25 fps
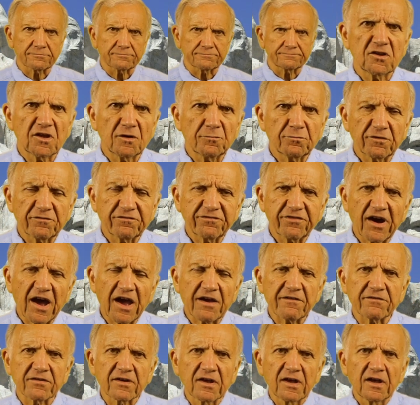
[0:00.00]
Number
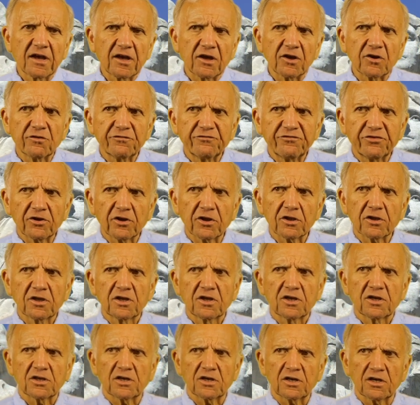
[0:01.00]
five, you feel
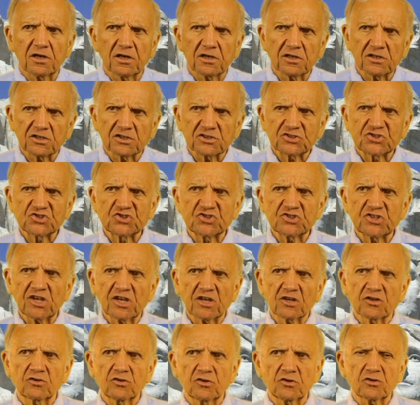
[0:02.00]

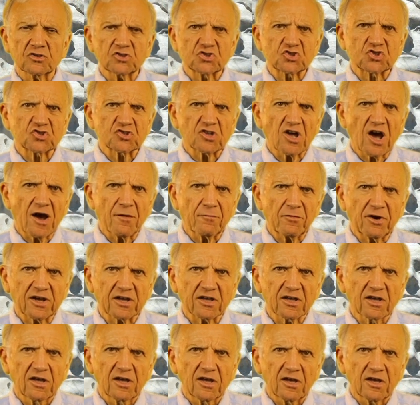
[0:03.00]
sick to your stomach.